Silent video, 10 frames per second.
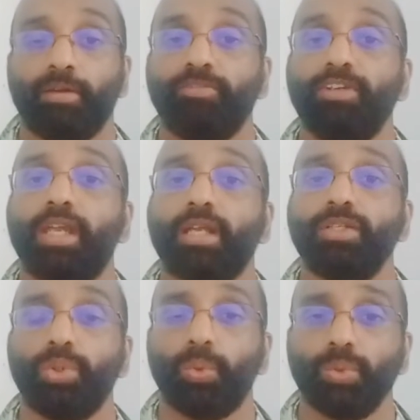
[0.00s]
We
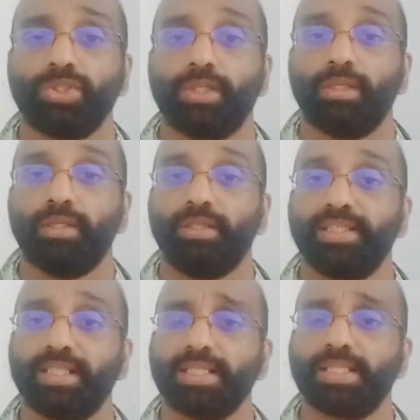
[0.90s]
can use
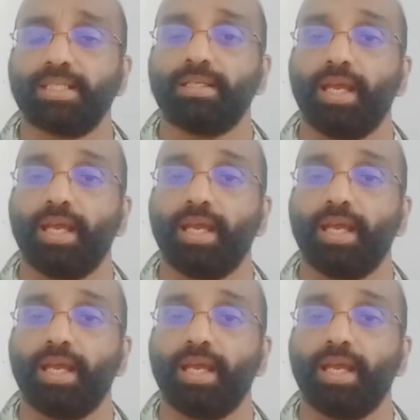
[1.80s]
disaster